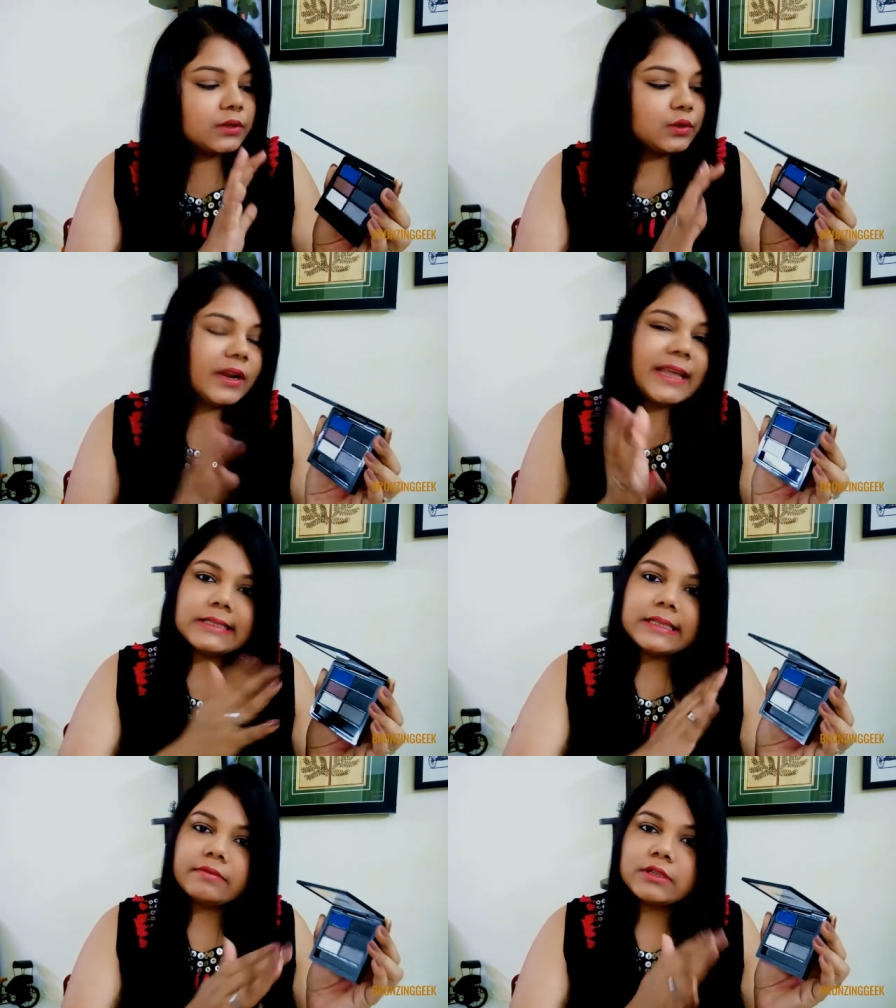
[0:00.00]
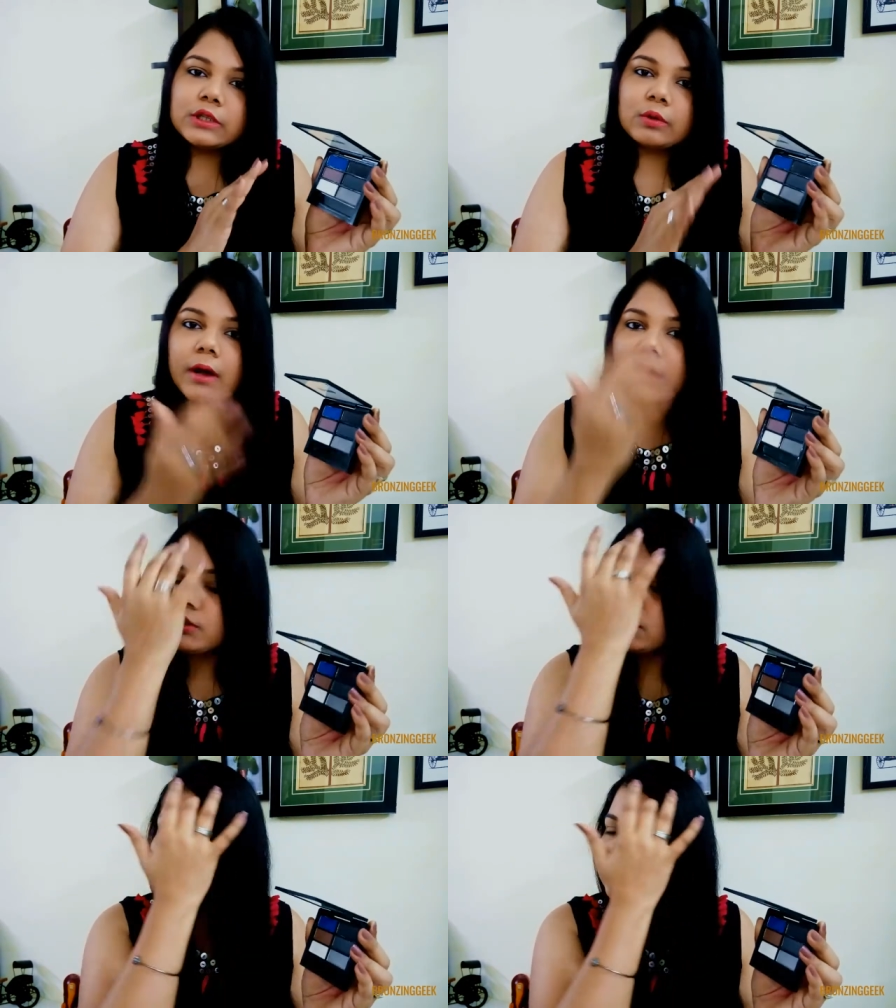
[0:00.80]
So let's give us
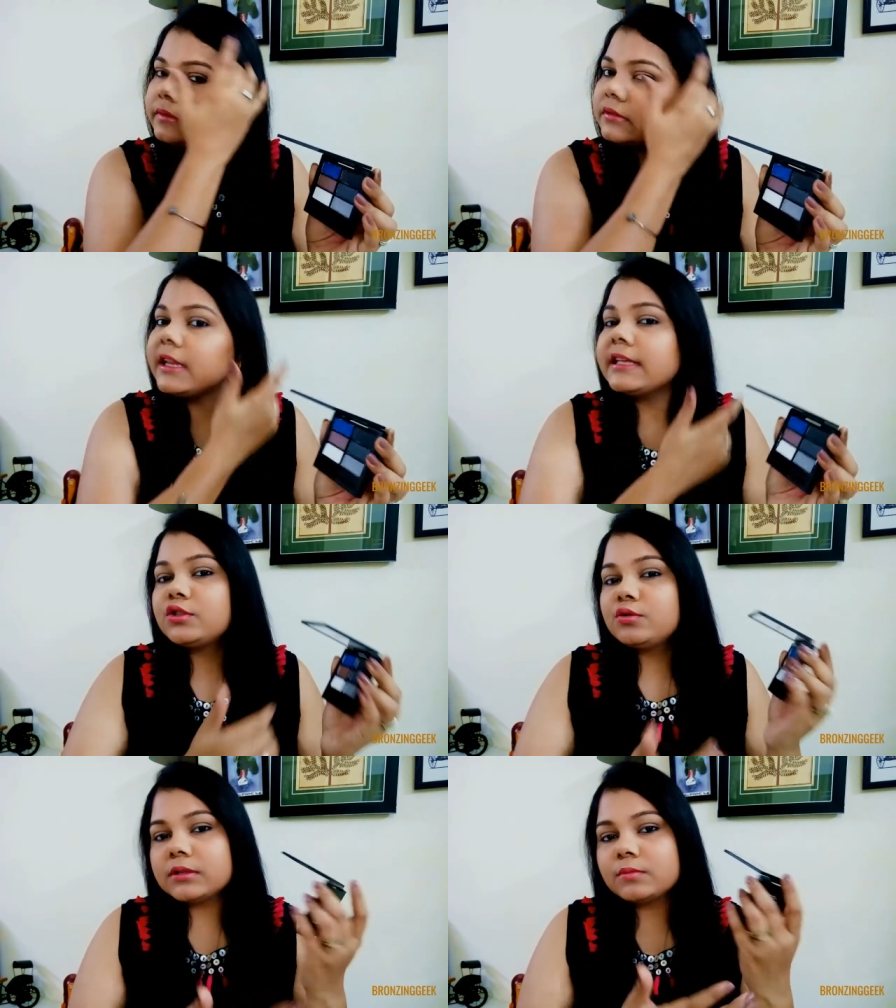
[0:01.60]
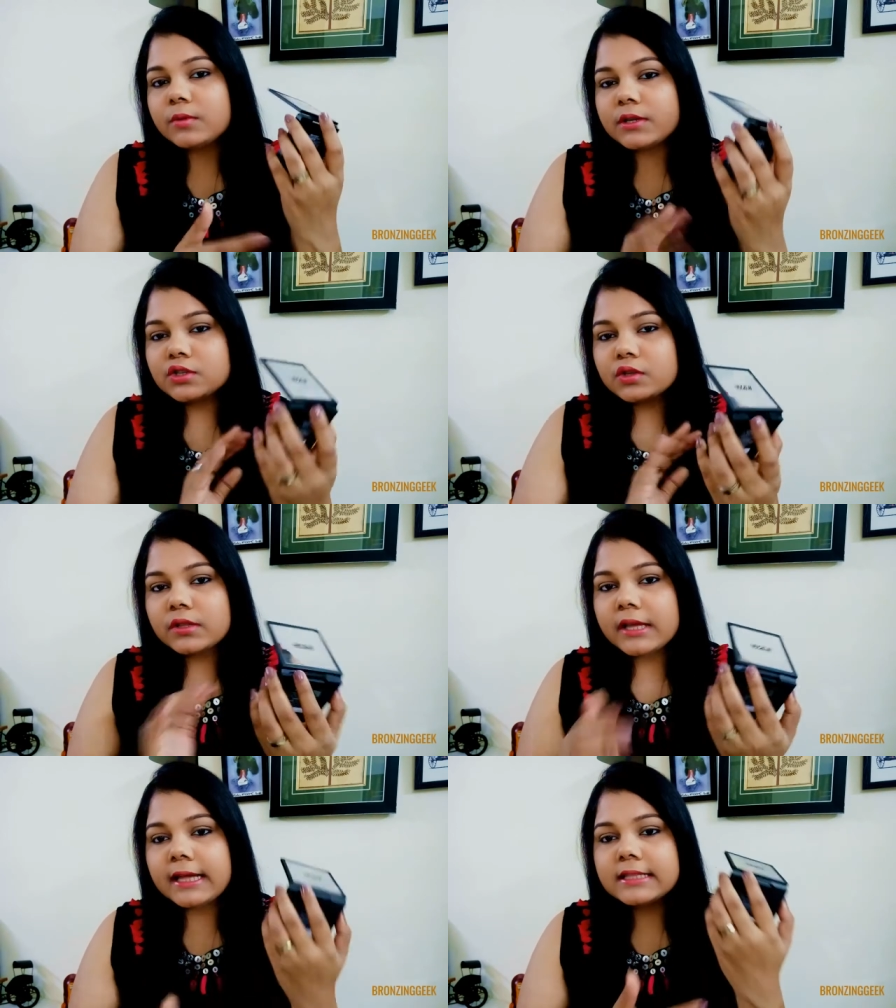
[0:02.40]
swatches. Let's do some swatches
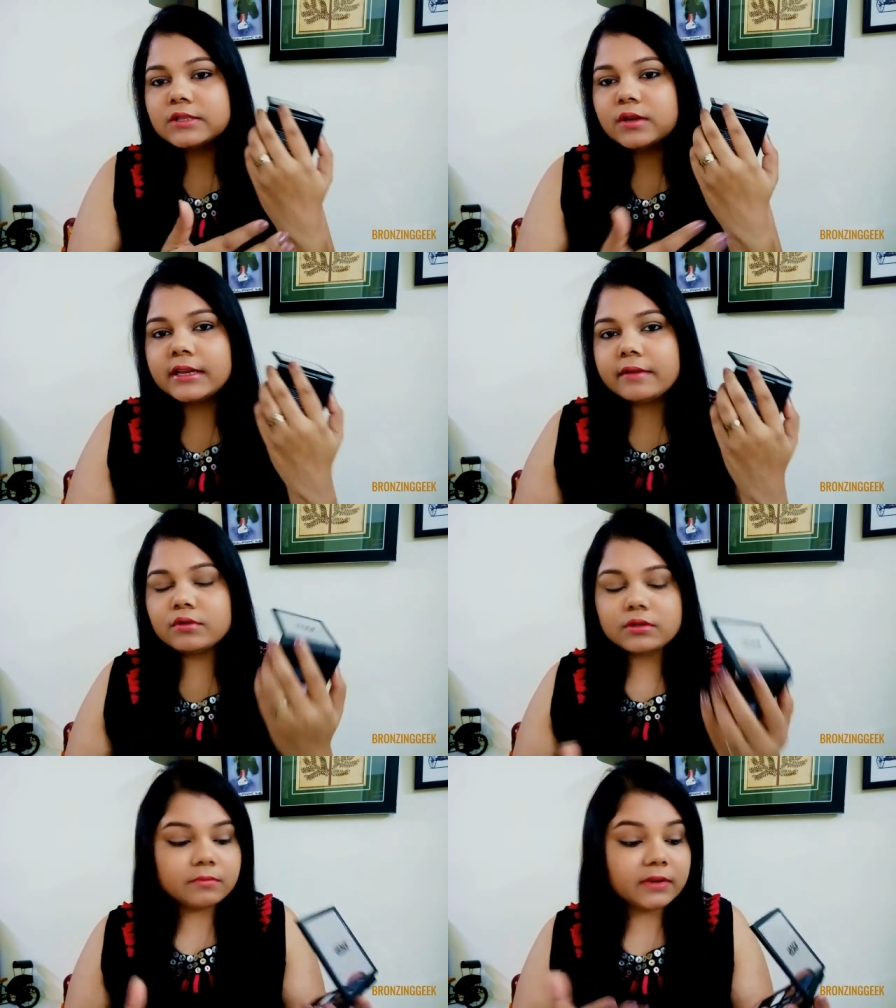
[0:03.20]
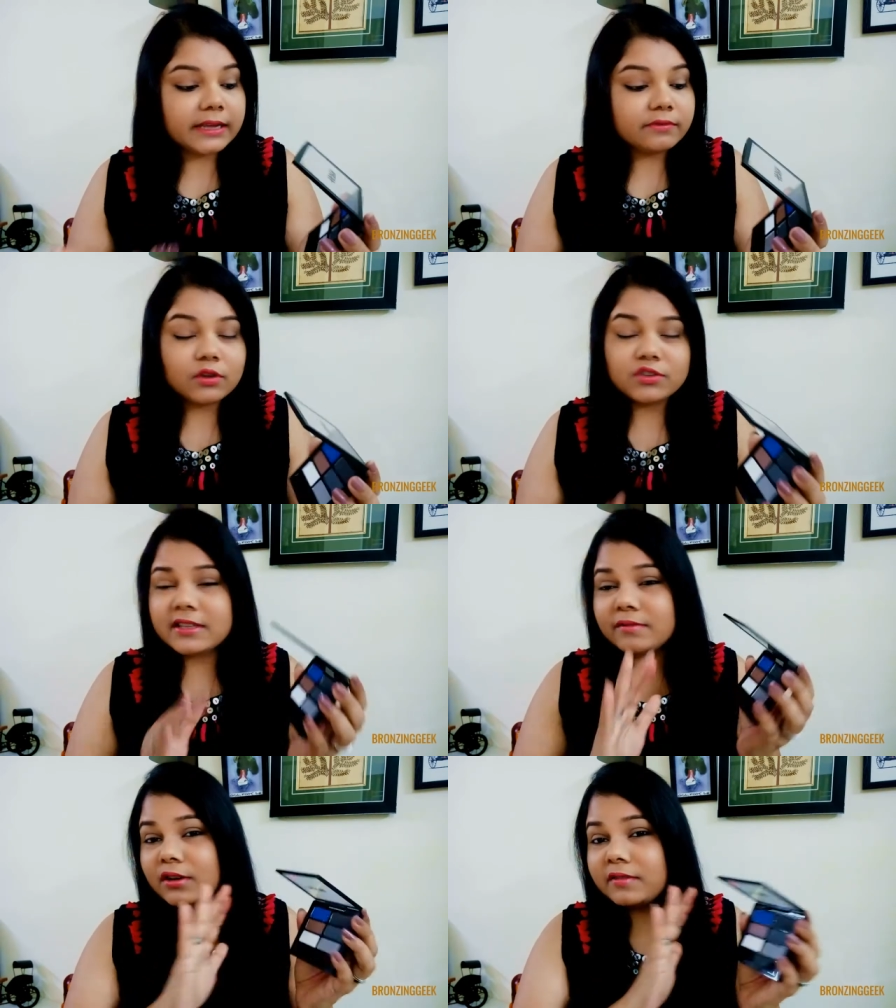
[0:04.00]
on the hand. So I'll give you some light
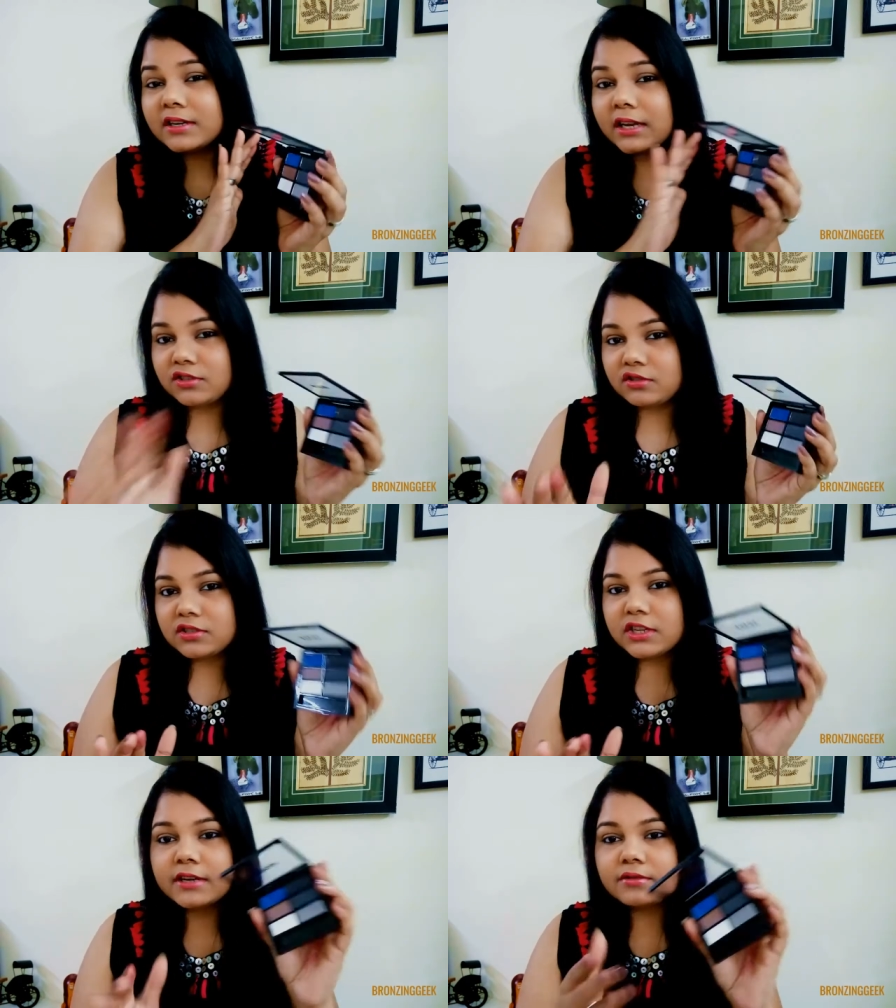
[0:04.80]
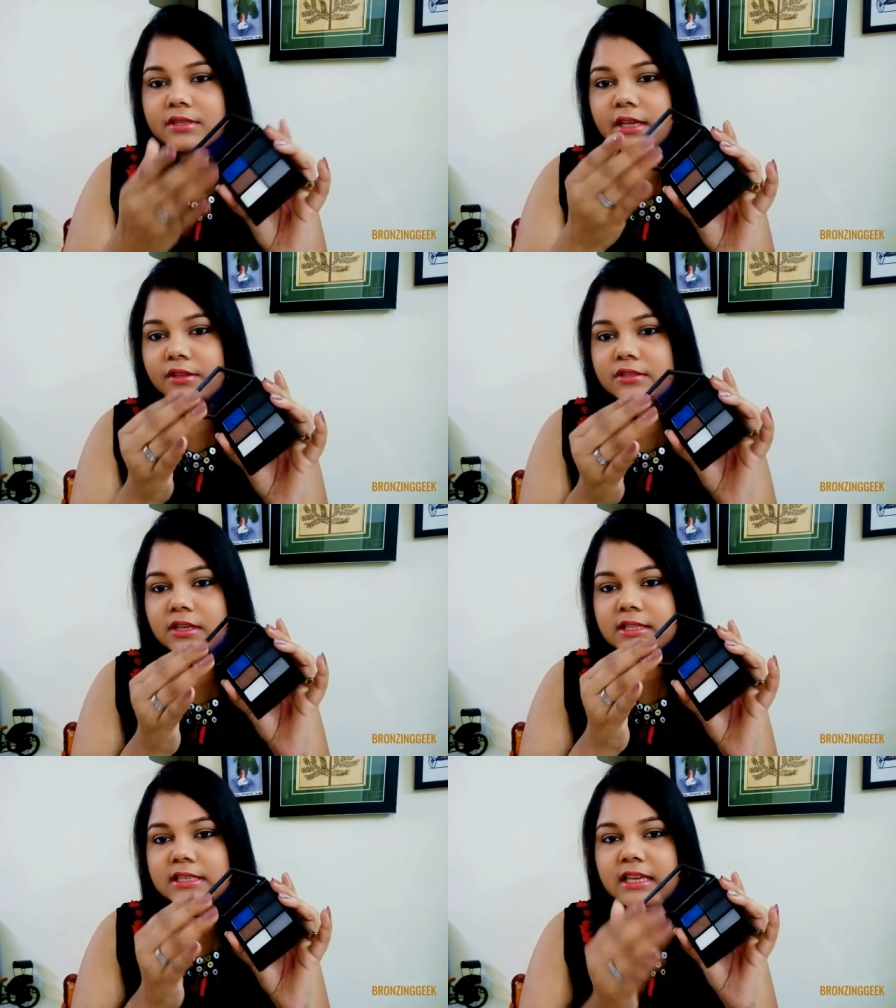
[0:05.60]
swatches. I've not even touched the shadows. As
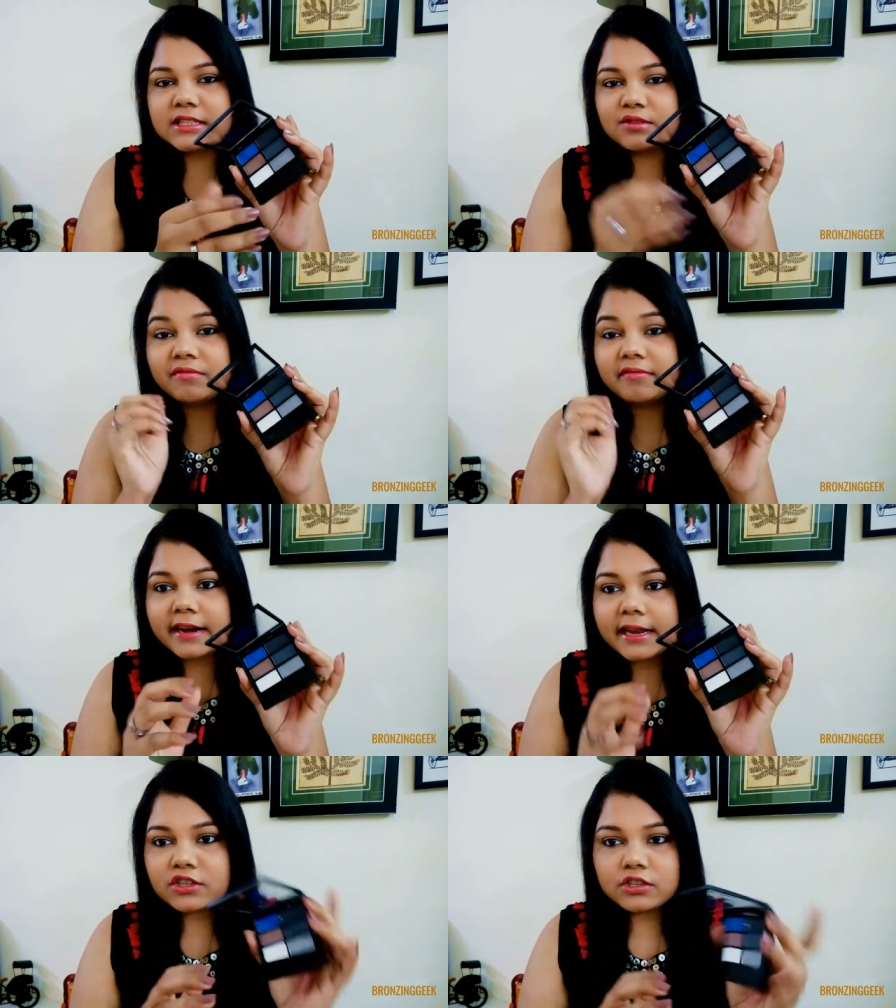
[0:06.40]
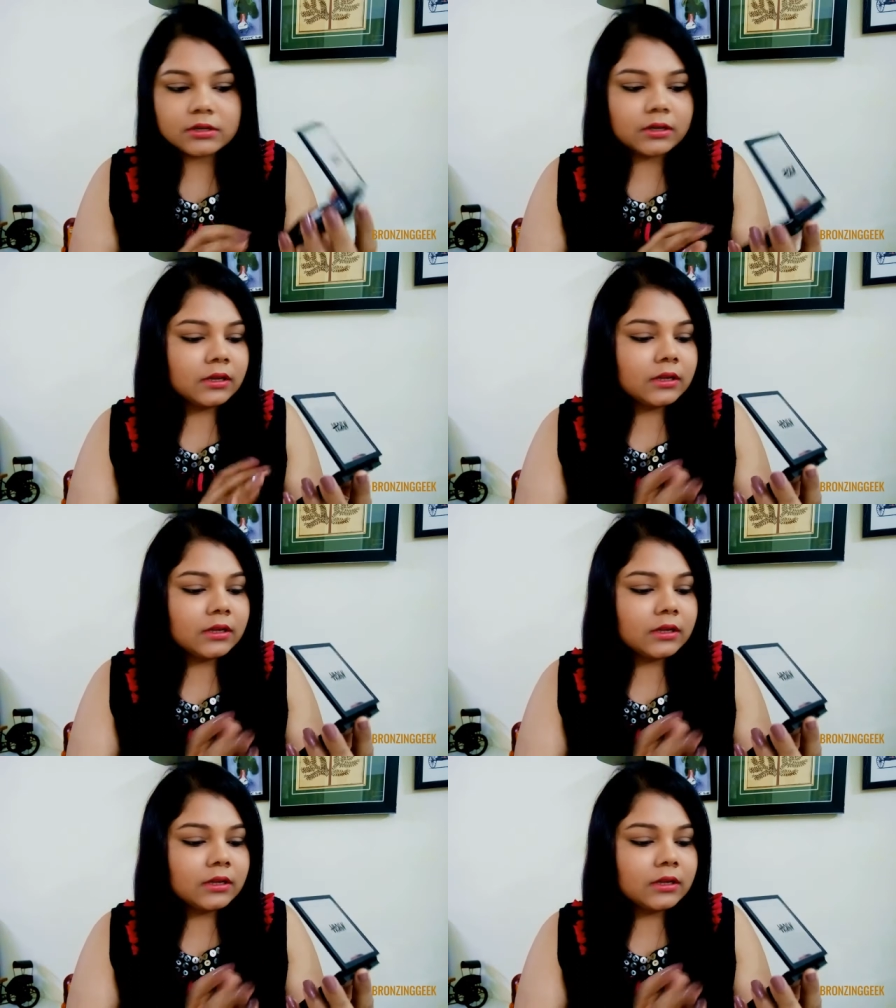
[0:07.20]
you can see, it's fresh.